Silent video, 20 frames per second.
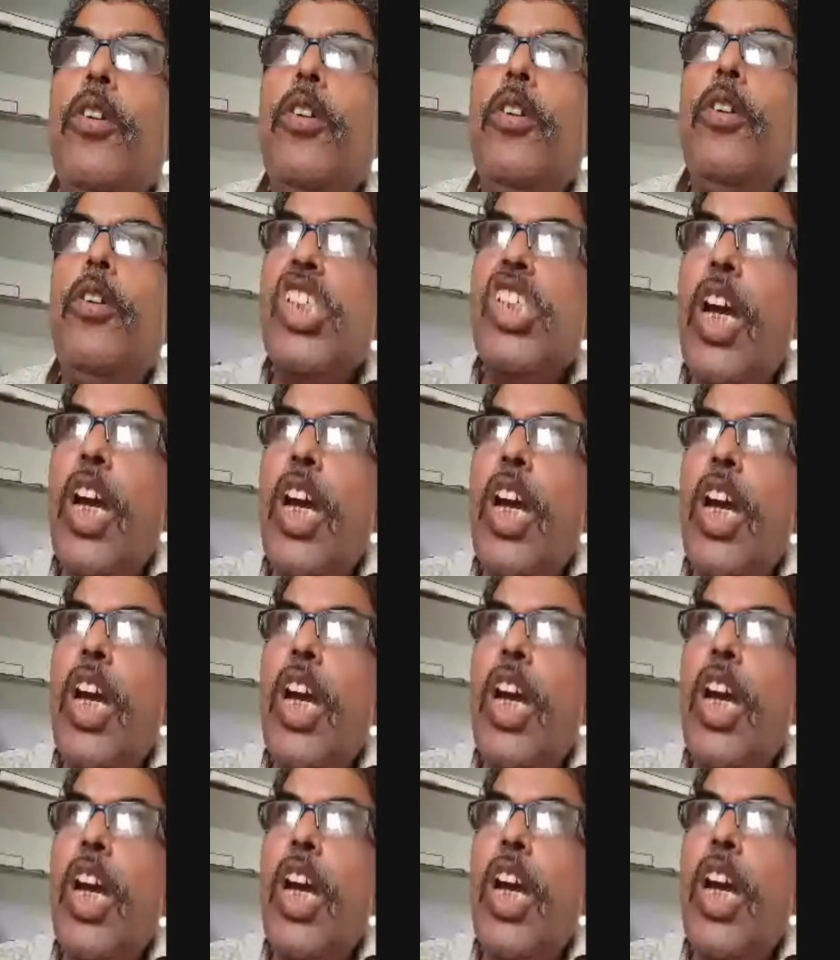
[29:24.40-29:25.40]
reshape
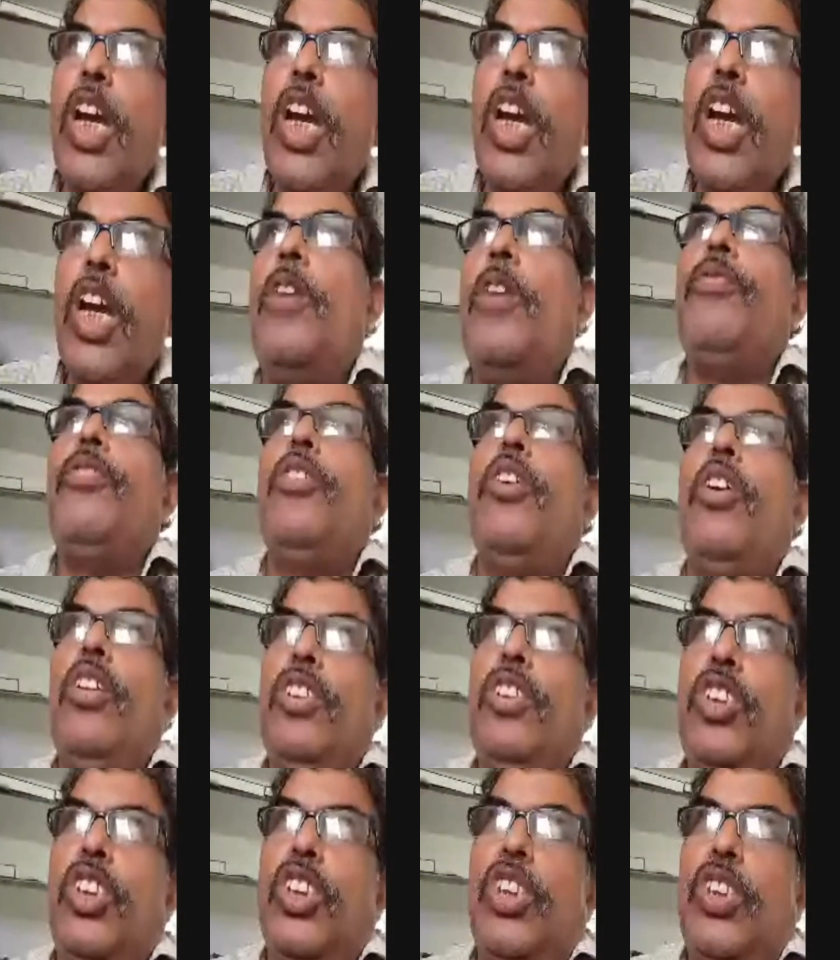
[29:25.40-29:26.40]
such kind of
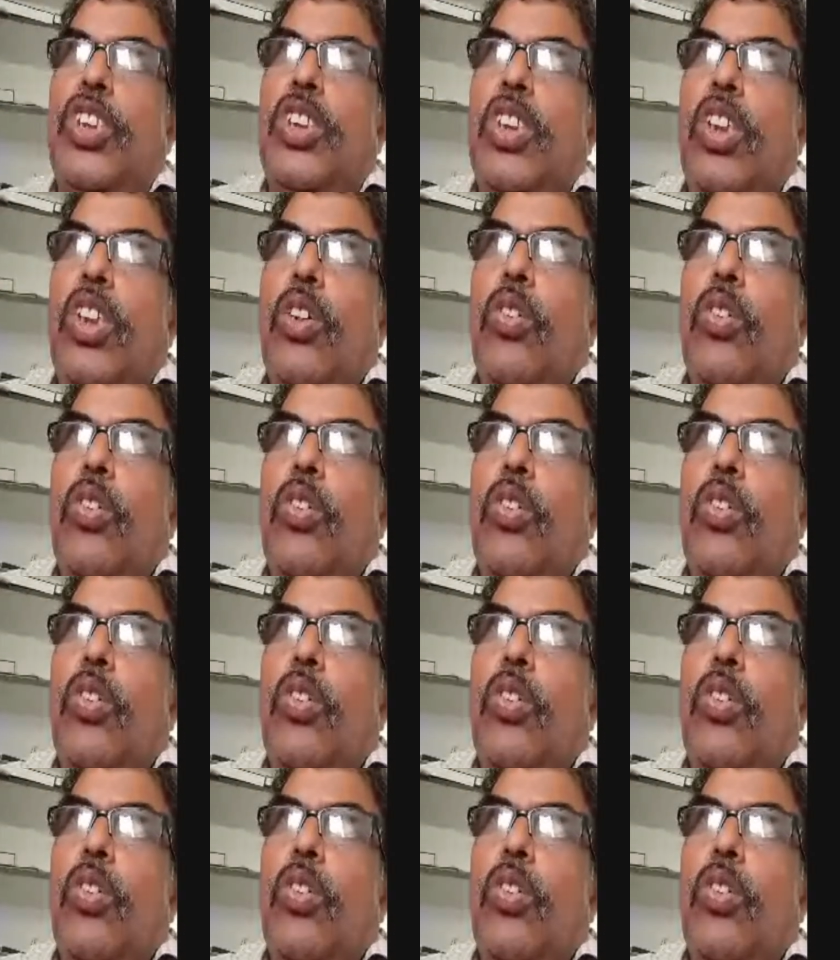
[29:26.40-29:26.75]
knowledge.